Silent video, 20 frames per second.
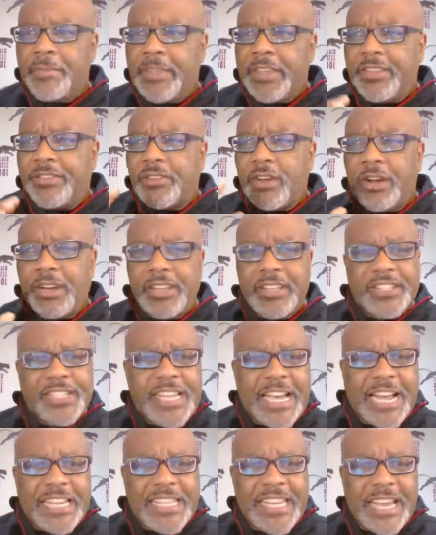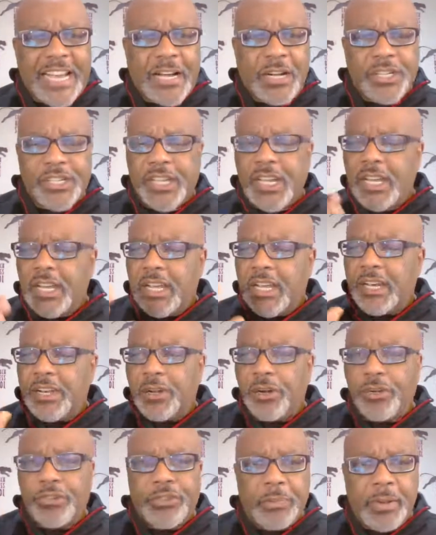He's gone inside the house. He
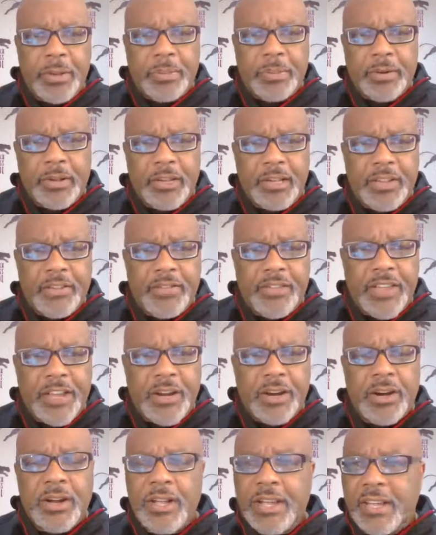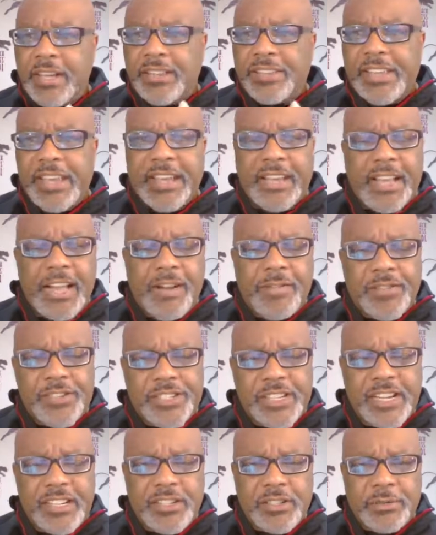knows the people that live there. He's had
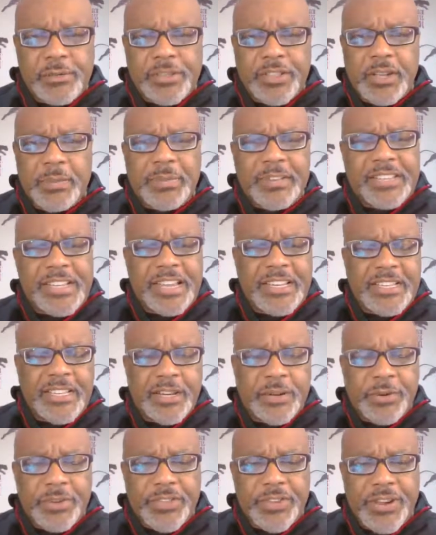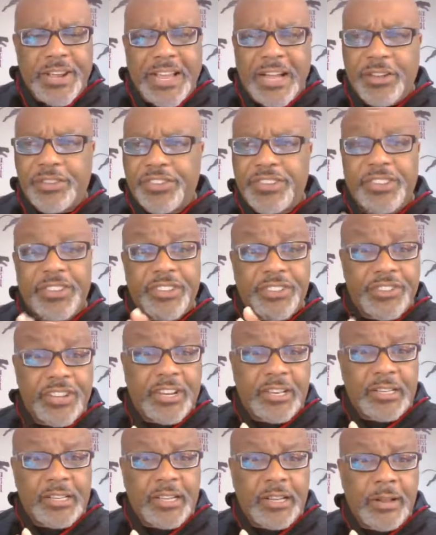conversations with them. He's had dinner at their house. And then
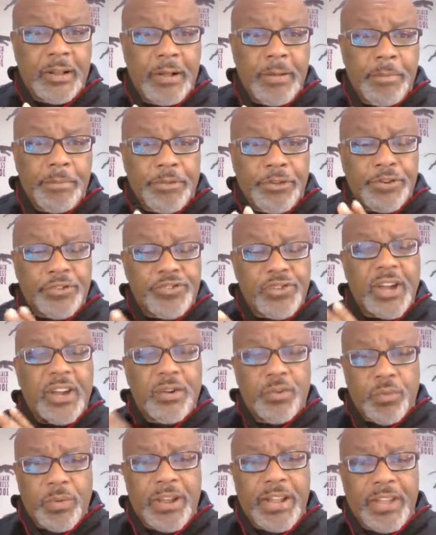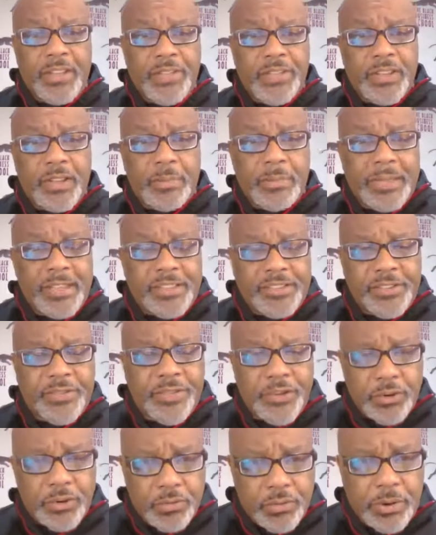suddenly you're trying to raid them as
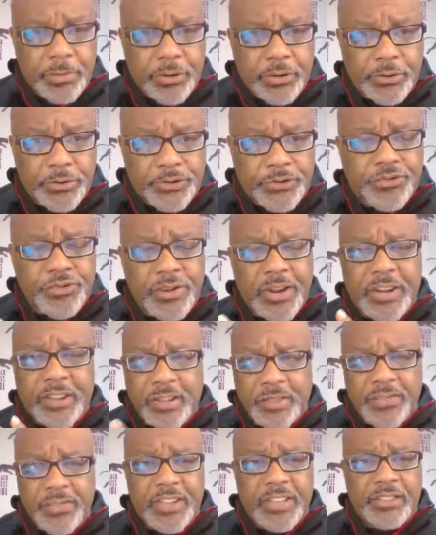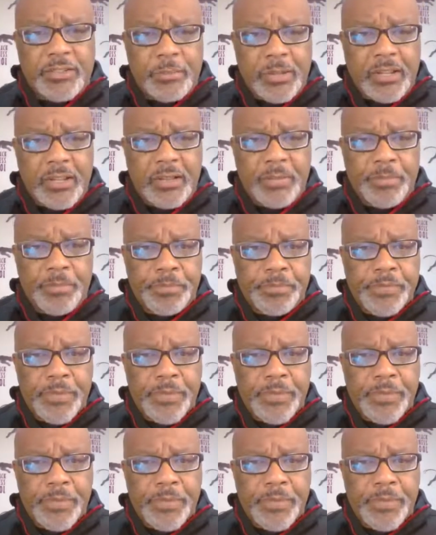if they're criminals. You're trying to convince me